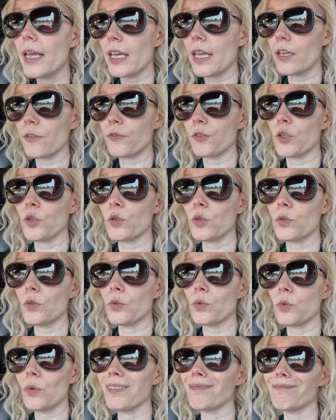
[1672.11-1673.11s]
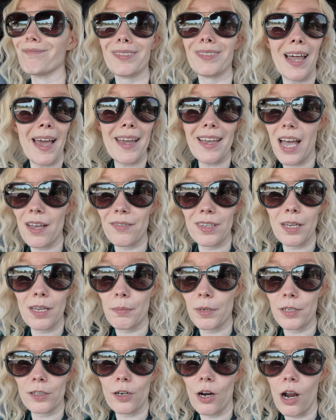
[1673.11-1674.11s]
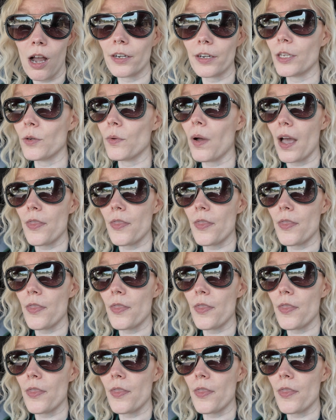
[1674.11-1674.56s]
if you like having a mirror on you.